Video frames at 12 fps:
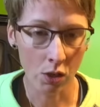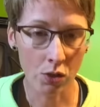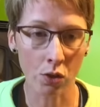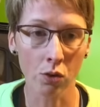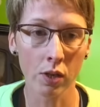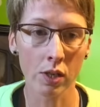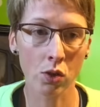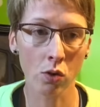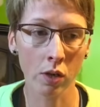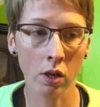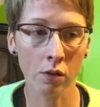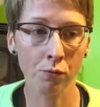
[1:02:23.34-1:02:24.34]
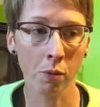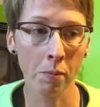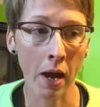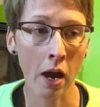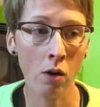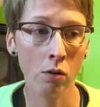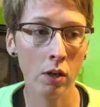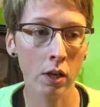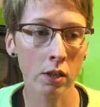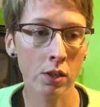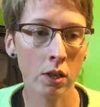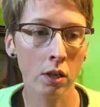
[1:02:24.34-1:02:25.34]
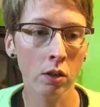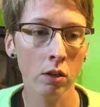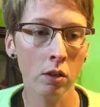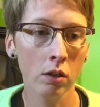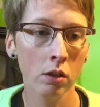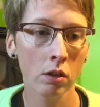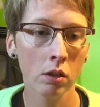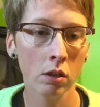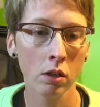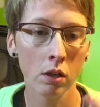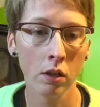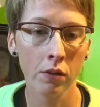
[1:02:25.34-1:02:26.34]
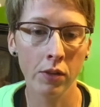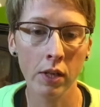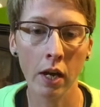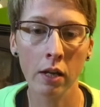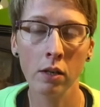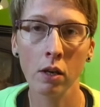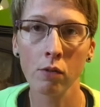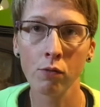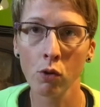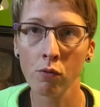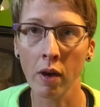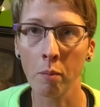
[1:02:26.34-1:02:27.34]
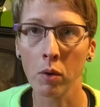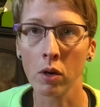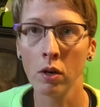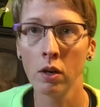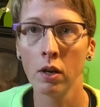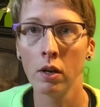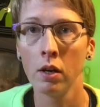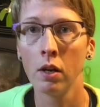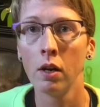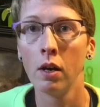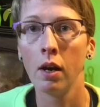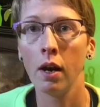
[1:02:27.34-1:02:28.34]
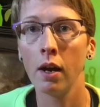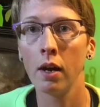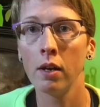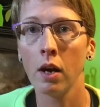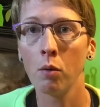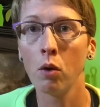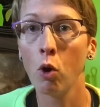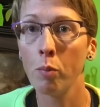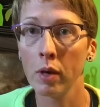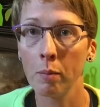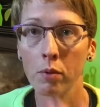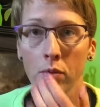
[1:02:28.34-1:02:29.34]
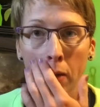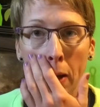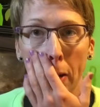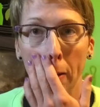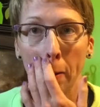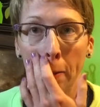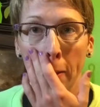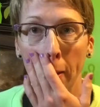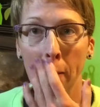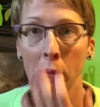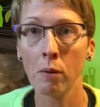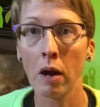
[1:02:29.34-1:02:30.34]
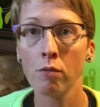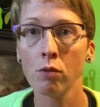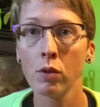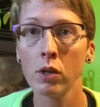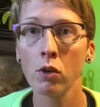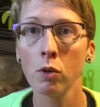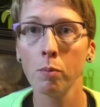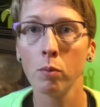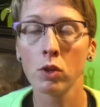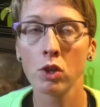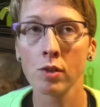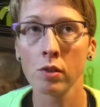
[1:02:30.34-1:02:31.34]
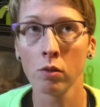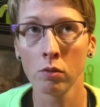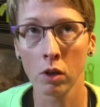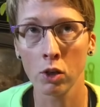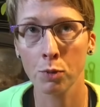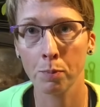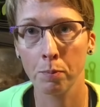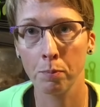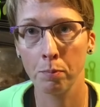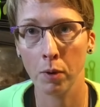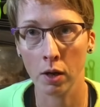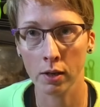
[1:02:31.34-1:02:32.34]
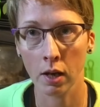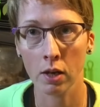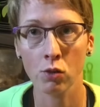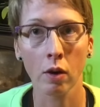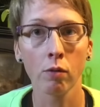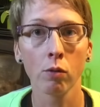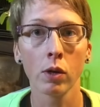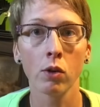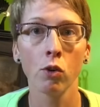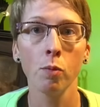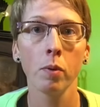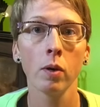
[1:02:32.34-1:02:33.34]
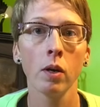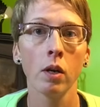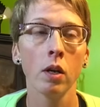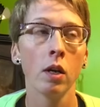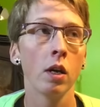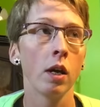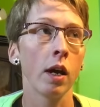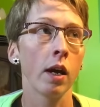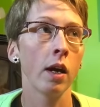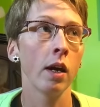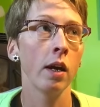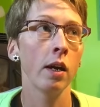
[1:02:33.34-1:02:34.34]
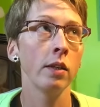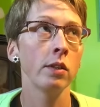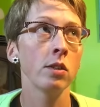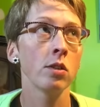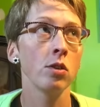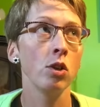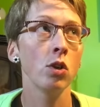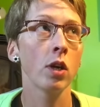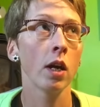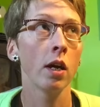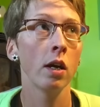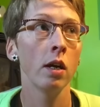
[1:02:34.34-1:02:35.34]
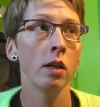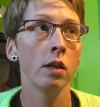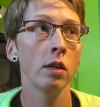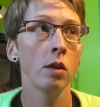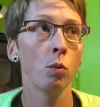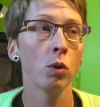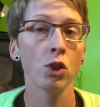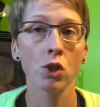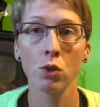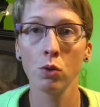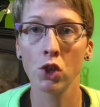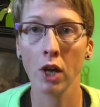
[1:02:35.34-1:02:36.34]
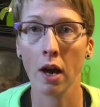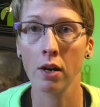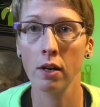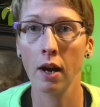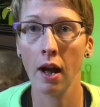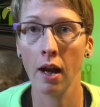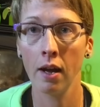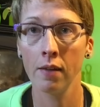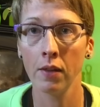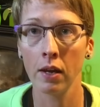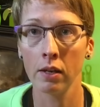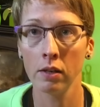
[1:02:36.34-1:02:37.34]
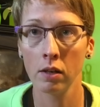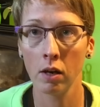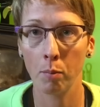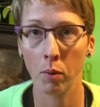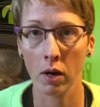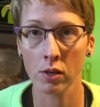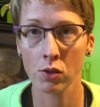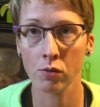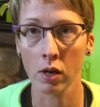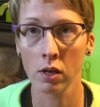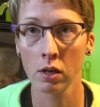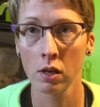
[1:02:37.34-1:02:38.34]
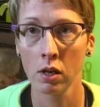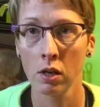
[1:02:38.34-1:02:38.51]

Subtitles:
So it's going on from now until the end of November, and I will open up a thread in the Ravelry group, which is Lone Larch Podcast Ravelry group, and we'll just do a chatter and then a prize thread.